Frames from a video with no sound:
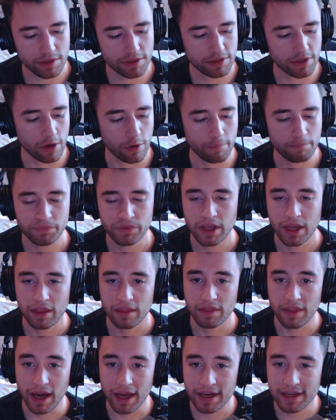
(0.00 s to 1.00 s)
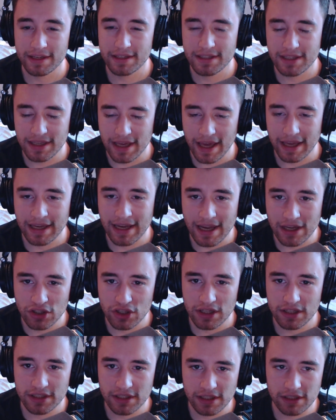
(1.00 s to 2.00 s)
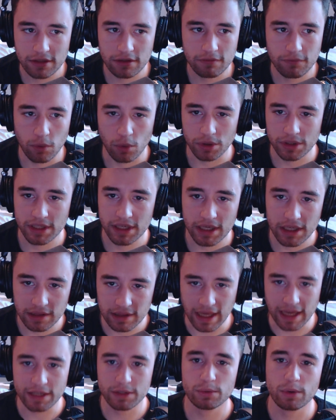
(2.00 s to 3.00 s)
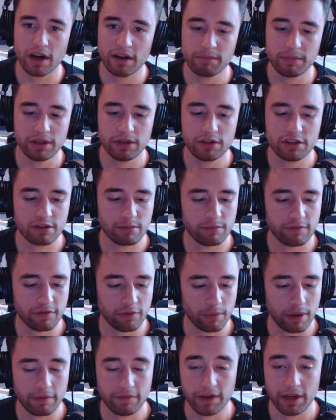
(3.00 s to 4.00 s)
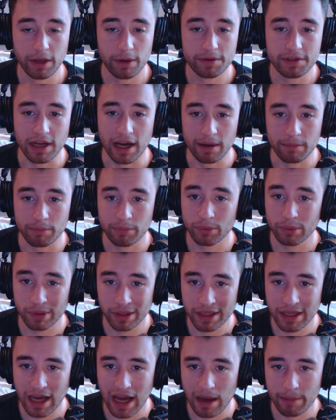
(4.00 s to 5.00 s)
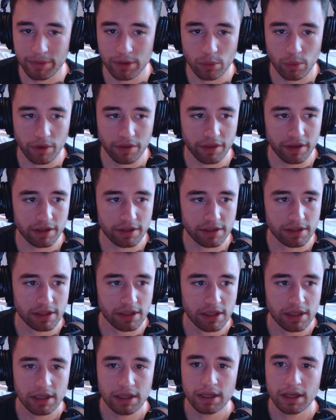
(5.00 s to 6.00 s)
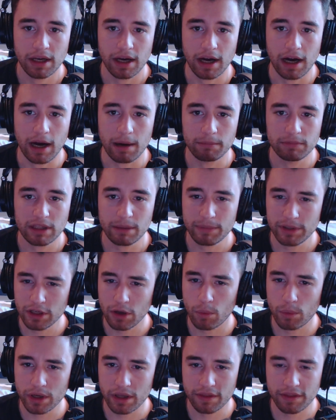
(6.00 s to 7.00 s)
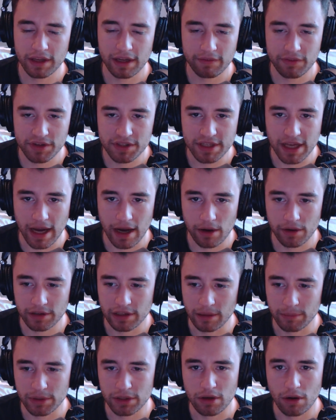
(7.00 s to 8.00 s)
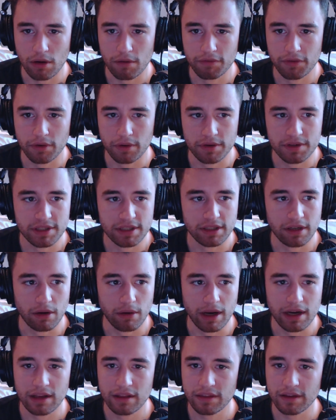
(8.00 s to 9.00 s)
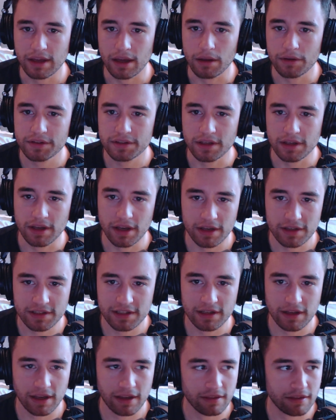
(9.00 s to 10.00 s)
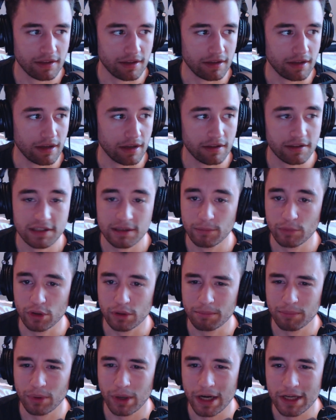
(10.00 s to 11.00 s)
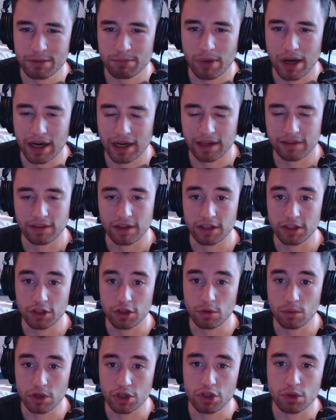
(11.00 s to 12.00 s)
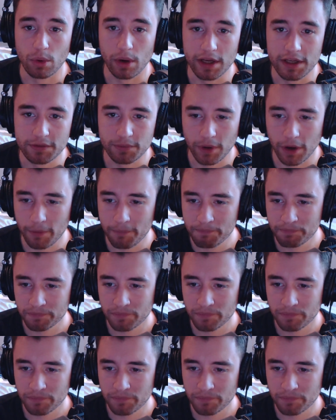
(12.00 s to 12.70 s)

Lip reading: So that is the AKG C214. That's what I've been using for my videos. I'm pretty happy with it. Let me know what you think of the sound. Let me know if there's anything else in the similar price bracket that you enjoy as well.